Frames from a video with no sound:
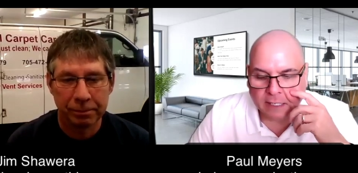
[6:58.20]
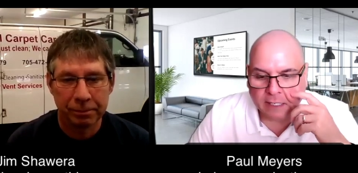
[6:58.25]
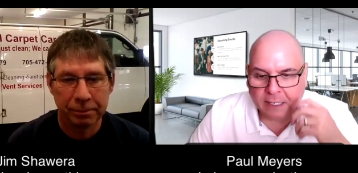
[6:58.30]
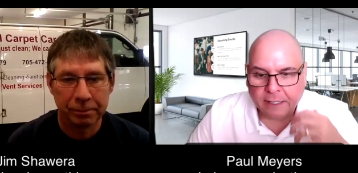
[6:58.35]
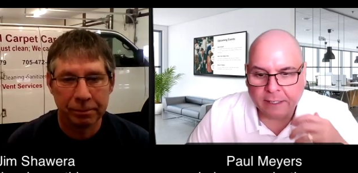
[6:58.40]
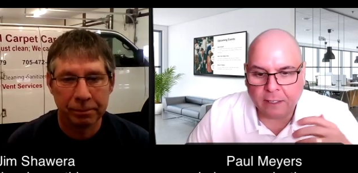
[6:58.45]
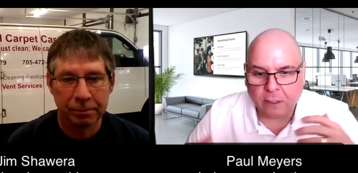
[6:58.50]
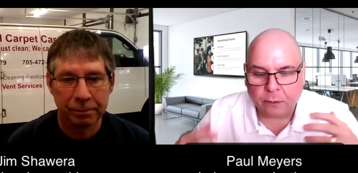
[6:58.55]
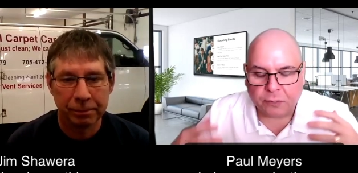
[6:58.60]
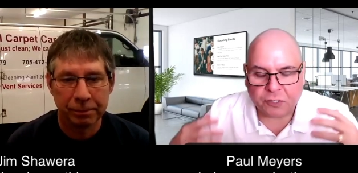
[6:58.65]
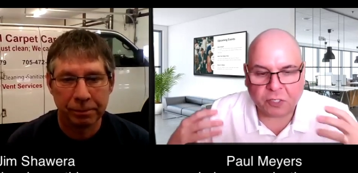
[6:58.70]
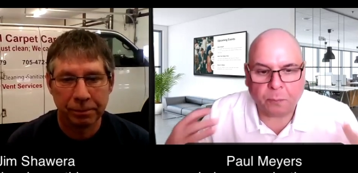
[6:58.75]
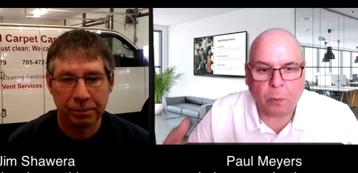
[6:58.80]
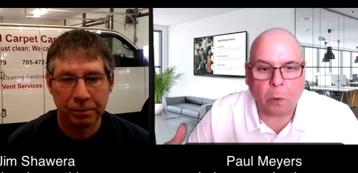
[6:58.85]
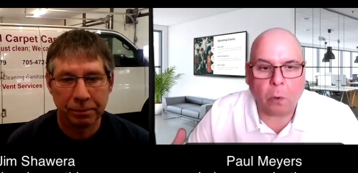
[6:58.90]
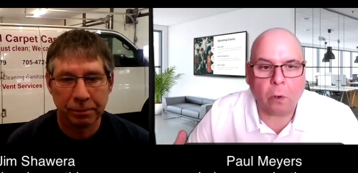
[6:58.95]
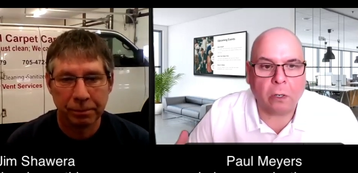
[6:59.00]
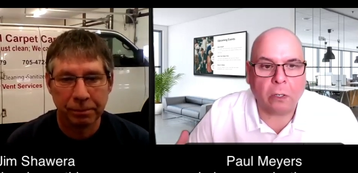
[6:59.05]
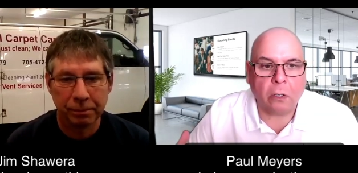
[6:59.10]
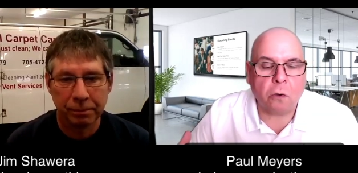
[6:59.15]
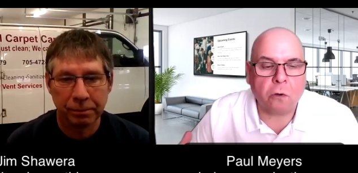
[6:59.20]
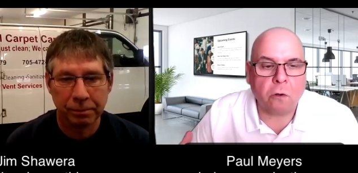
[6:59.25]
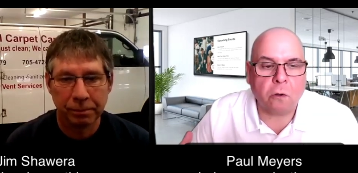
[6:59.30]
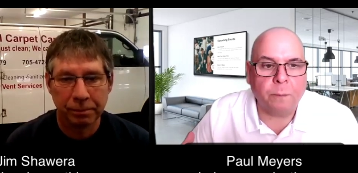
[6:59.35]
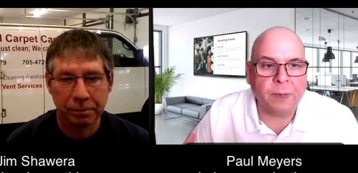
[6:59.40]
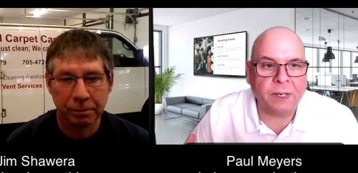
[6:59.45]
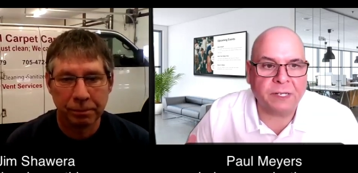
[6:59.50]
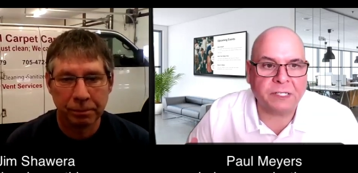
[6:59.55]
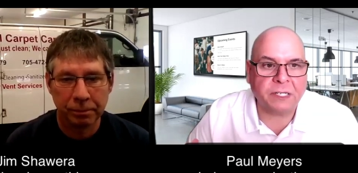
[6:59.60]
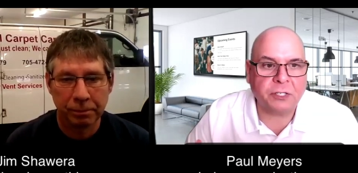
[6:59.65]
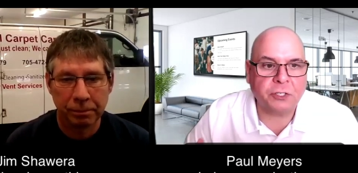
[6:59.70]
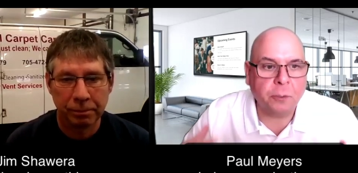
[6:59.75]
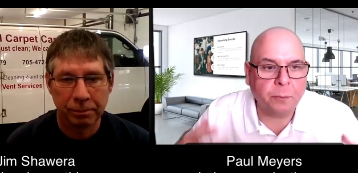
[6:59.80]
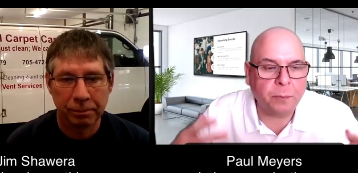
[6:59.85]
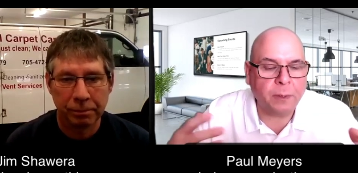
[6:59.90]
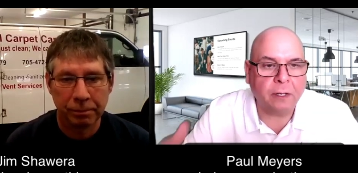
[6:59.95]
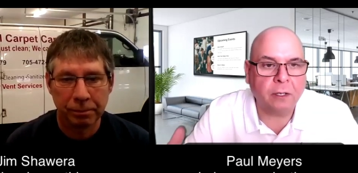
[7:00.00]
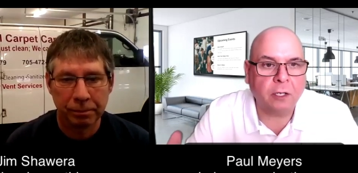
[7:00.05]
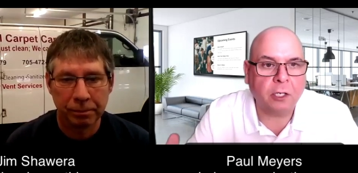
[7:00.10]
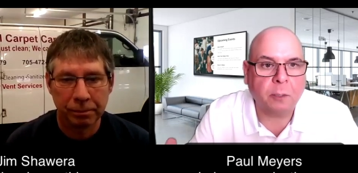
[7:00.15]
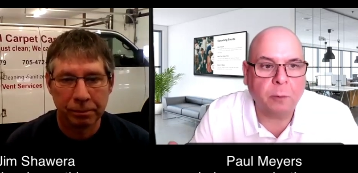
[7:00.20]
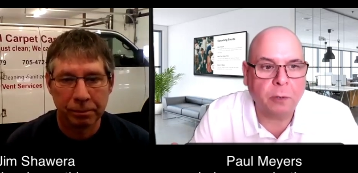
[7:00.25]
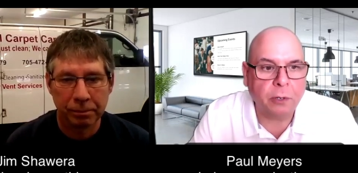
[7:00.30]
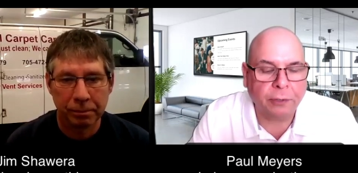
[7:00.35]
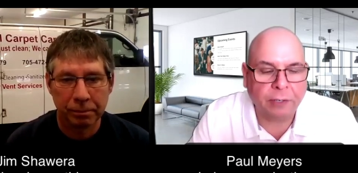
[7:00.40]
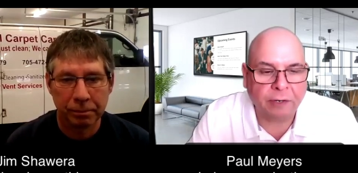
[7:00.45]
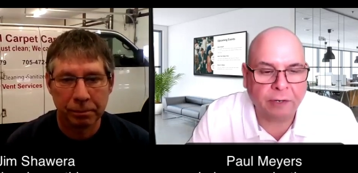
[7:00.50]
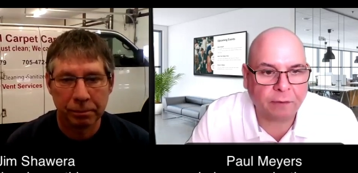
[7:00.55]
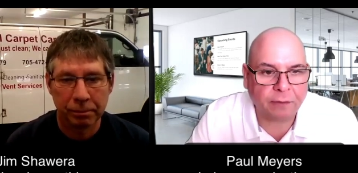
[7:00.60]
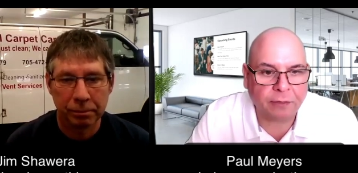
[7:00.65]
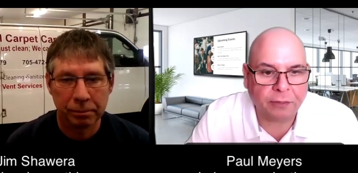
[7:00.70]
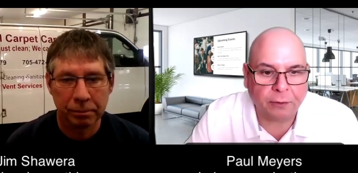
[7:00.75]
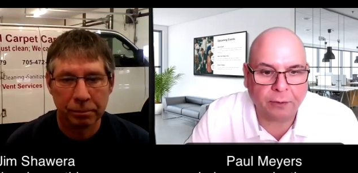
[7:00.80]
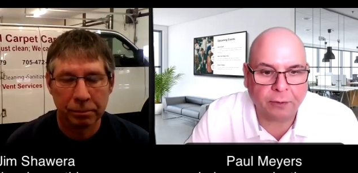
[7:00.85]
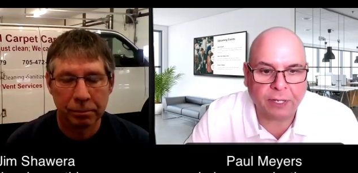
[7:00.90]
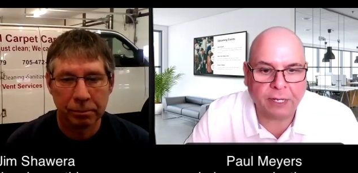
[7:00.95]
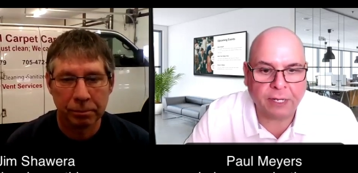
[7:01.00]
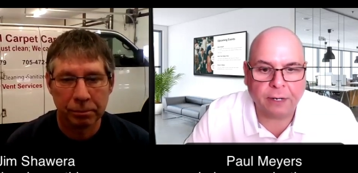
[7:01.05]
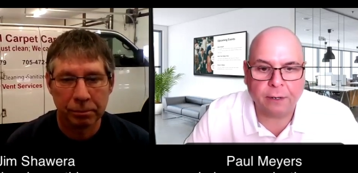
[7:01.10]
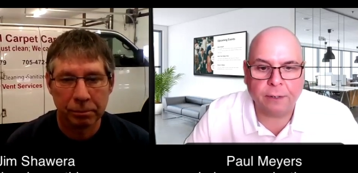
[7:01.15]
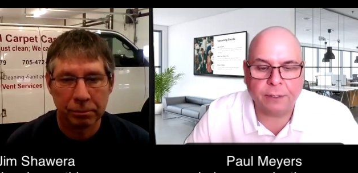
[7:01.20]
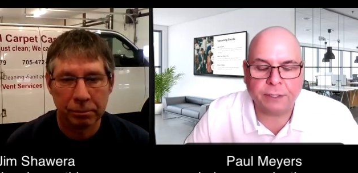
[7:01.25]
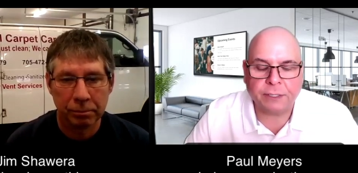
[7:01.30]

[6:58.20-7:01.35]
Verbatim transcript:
Speaker 1: you know, support local business. You've been in the community for 30 years.